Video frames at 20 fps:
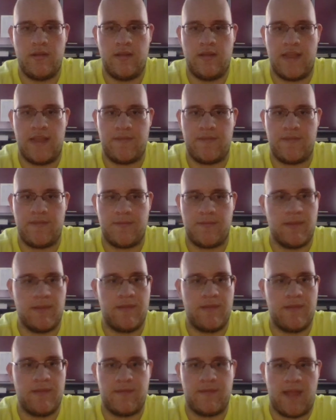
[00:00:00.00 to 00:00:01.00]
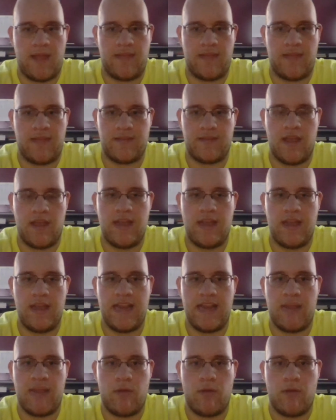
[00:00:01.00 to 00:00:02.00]
It's the size cut
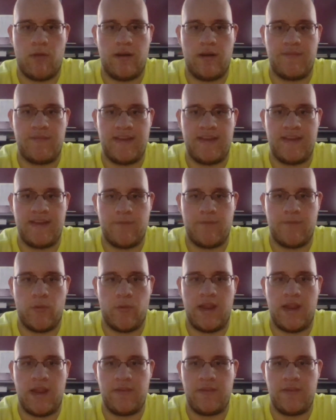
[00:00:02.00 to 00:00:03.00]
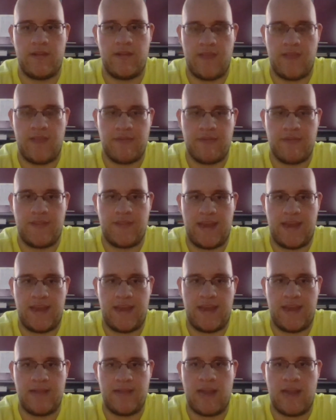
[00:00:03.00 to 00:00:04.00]
that I want, a 54-inch. It's
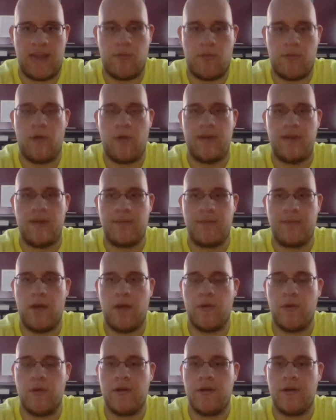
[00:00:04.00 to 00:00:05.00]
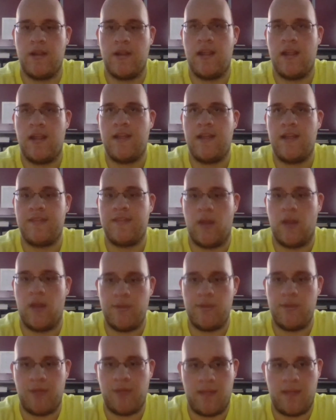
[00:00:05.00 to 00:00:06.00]
everything that I want in a mower. The only
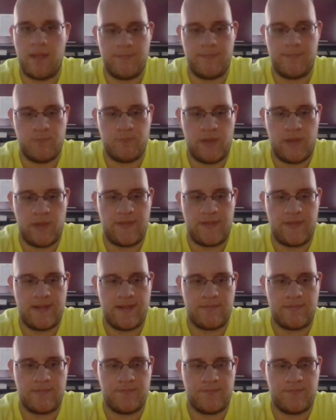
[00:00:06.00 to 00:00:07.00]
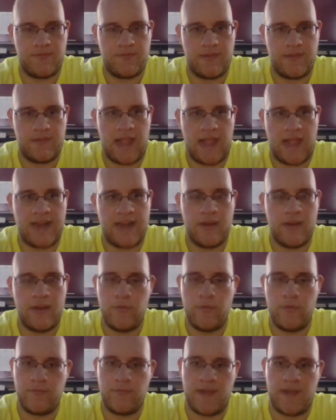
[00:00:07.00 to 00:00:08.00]
problem with it, I
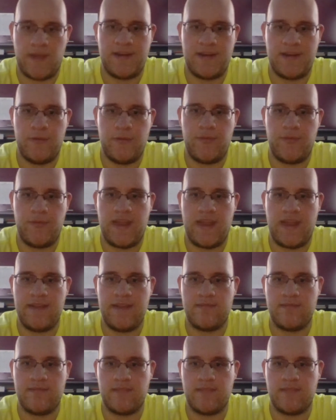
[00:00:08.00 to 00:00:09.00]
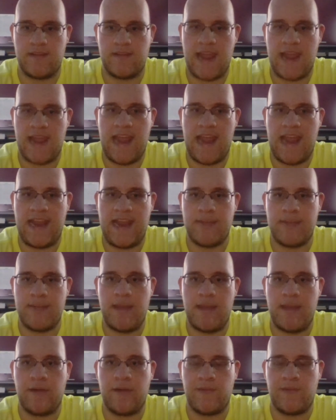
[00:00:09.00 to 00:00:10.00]
do think the Skag had a
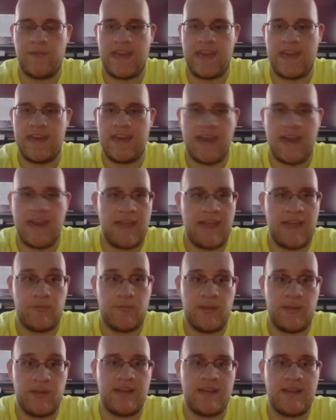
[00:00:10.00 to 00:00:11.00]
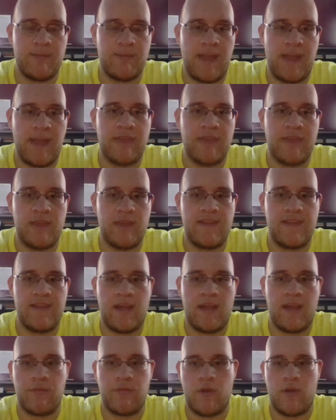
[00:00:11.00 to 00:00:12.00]
better seat, and that's really the main reason
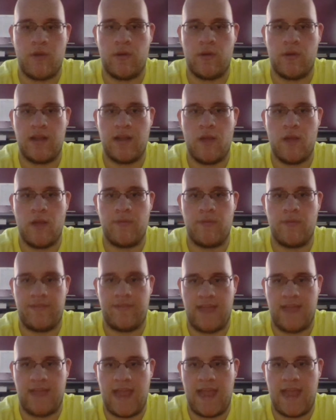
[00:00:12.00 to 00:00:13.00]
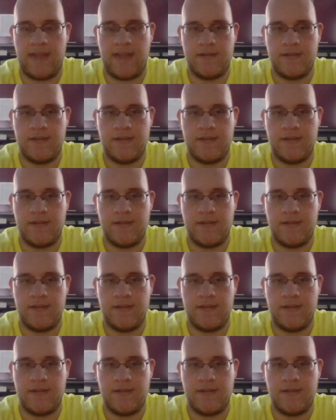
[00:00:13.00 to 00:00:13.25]
I was going to go with the Skag.